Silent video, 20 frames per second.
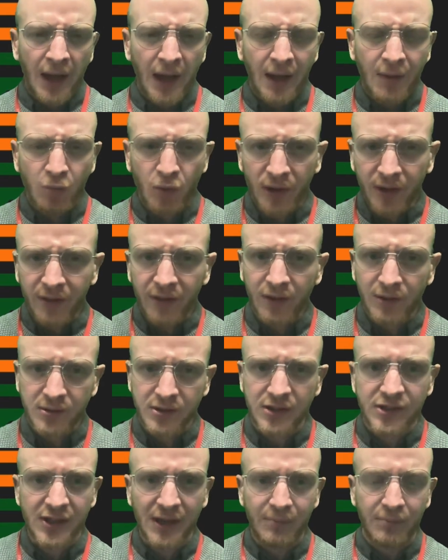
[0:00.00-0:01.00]
And one of those
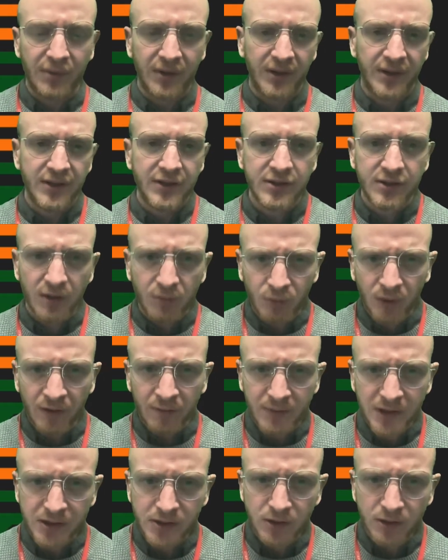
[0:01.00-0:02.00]
assemblies, one of
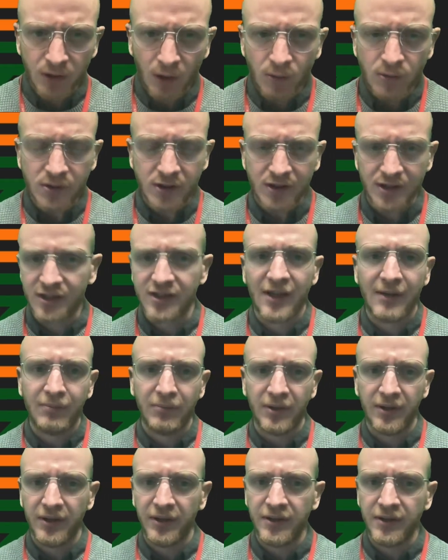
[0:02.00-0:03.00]
Mr. Knowles'
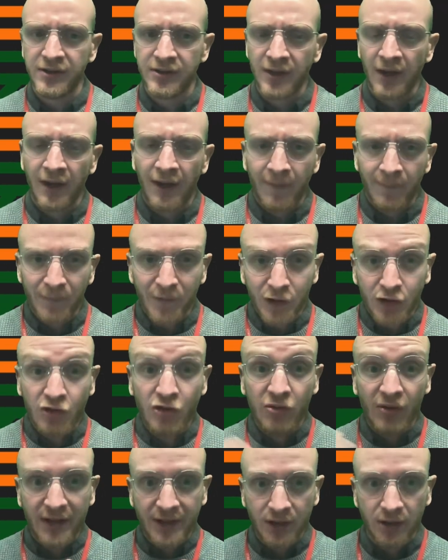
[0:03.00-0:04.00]
assemblies,
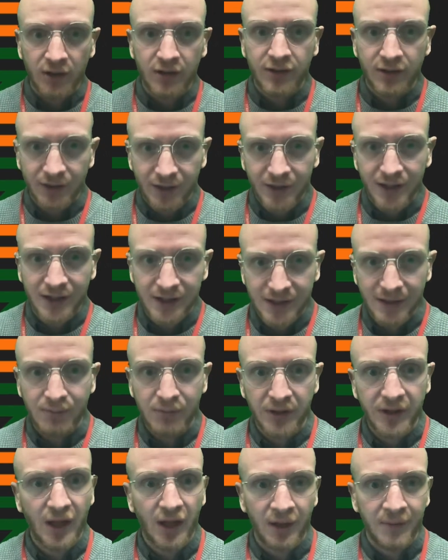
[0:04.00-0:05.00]
triggered the
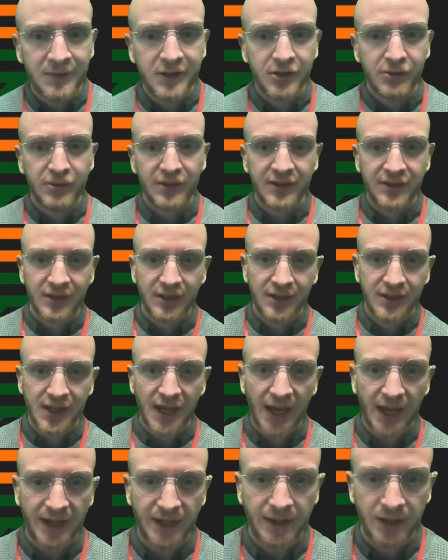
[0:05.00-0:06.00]
assembly that I'm doing
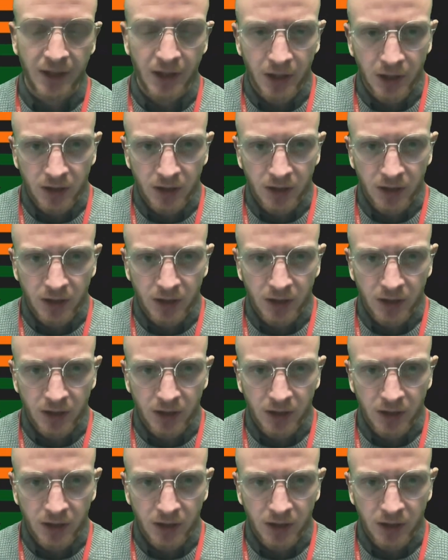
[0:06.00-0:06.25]
today.